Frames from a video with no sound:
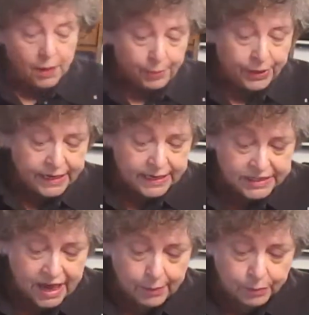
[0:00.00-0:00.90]
put in a
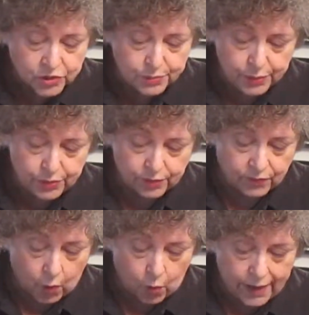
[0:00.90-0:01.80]
tablespoon
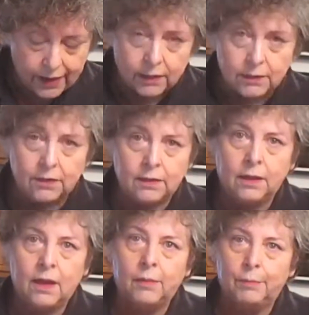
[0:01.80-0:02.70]
of oil,
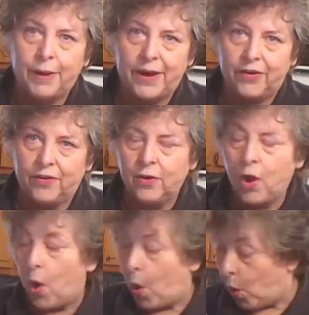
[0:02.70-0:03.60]
butter,
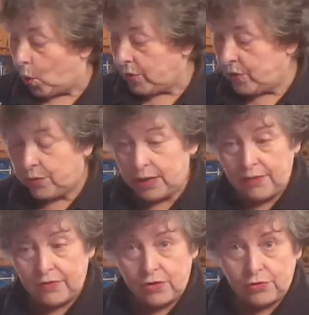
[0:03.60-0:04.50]
or you could
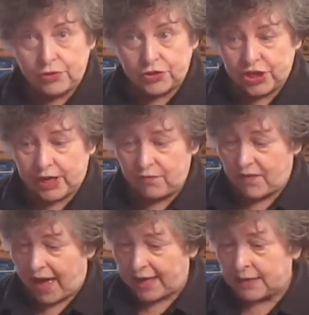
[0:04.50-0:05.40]
even use your chicken
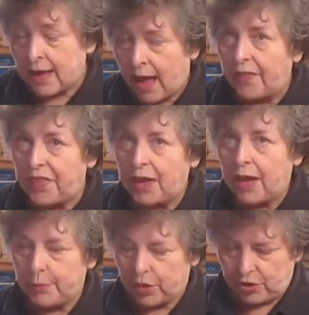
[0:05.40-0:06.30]
fat. I think
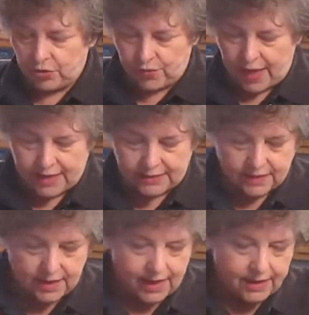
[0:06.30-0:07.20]
I'm going to do that
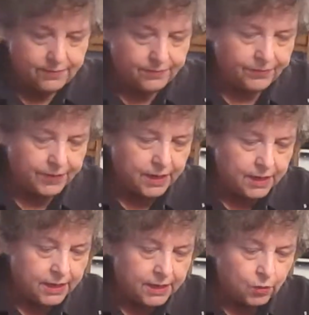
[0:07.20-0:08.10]
today.
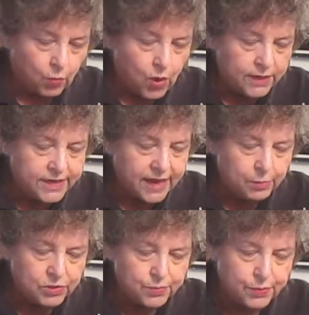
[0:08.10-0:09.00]
1
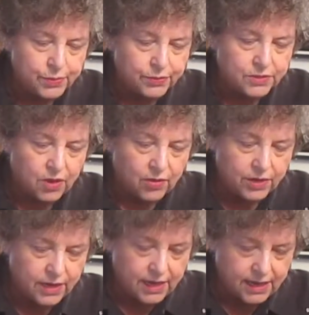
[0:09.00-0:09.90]
tablespoon is all
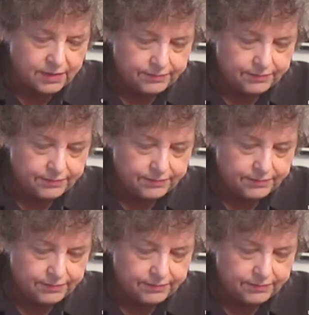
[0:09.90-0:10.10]
you need.